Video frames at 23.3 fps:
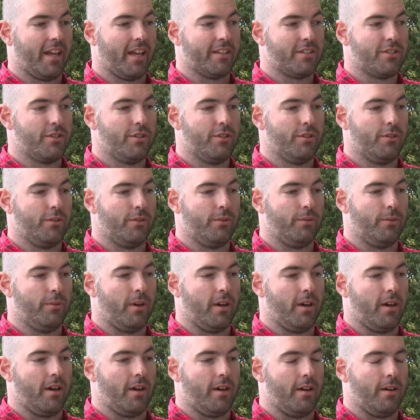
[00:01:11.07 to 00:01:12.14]
get to.
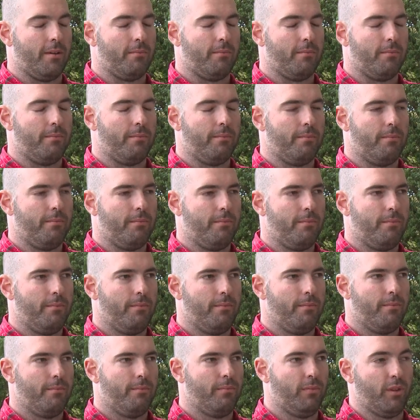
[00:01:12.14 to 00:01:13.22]
Um,
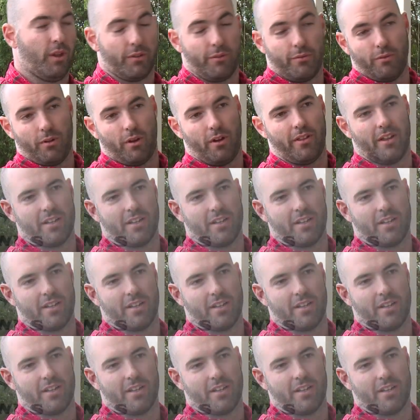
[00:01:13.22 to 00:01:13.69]
look through all